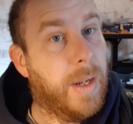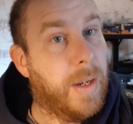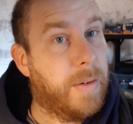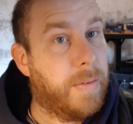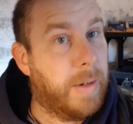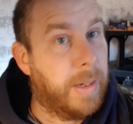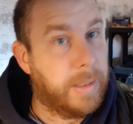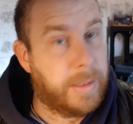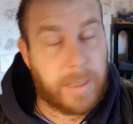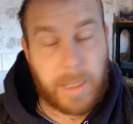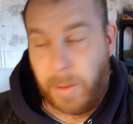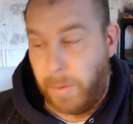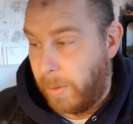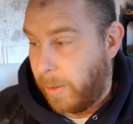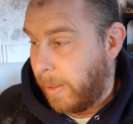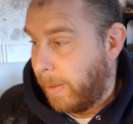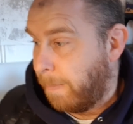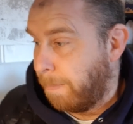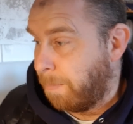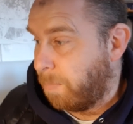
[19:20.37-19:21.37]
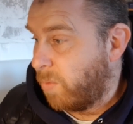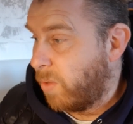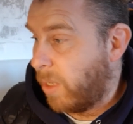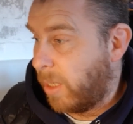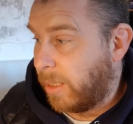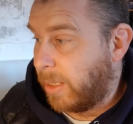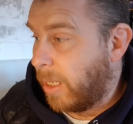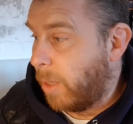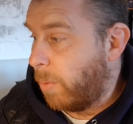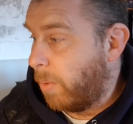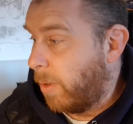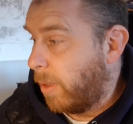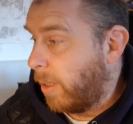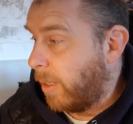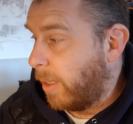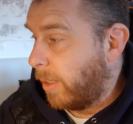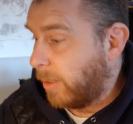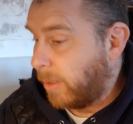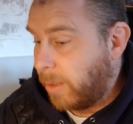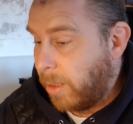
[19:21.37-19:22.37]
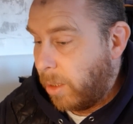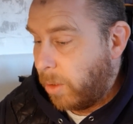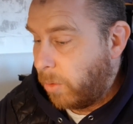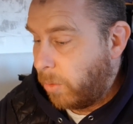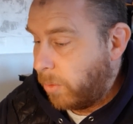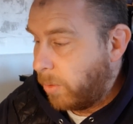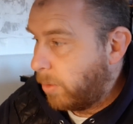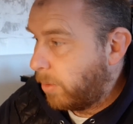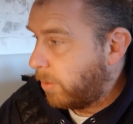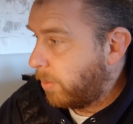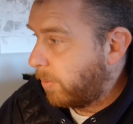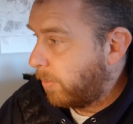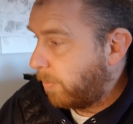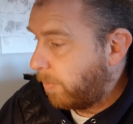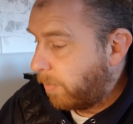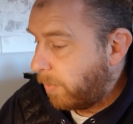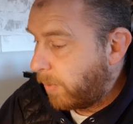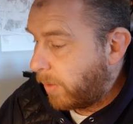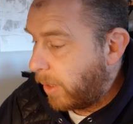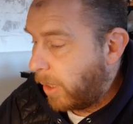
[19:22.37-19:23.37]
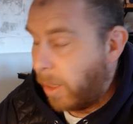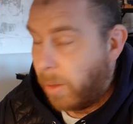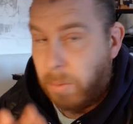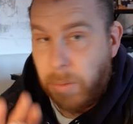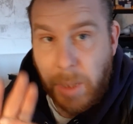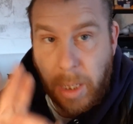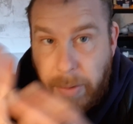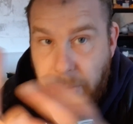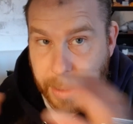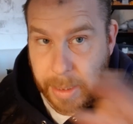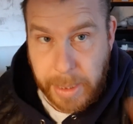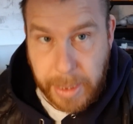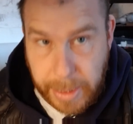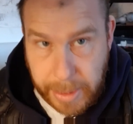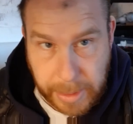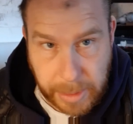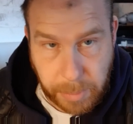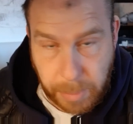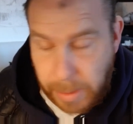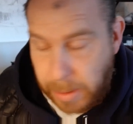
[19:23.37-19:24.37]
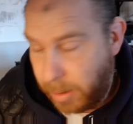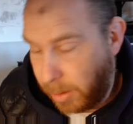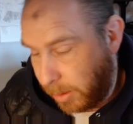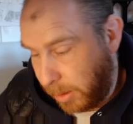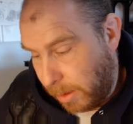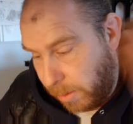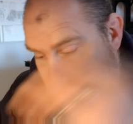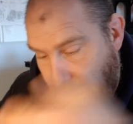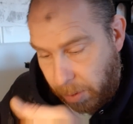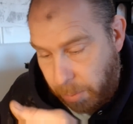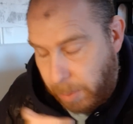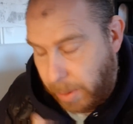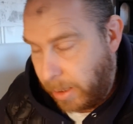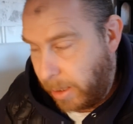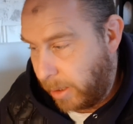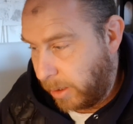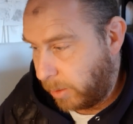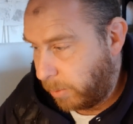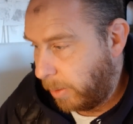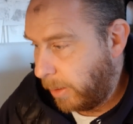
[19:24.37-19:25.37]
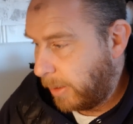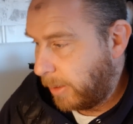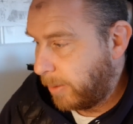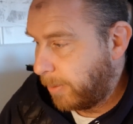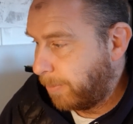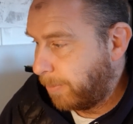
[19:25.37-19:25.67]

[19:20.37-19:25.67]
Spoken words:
Right, so there's no Eldari in there this week because Eldari won last week.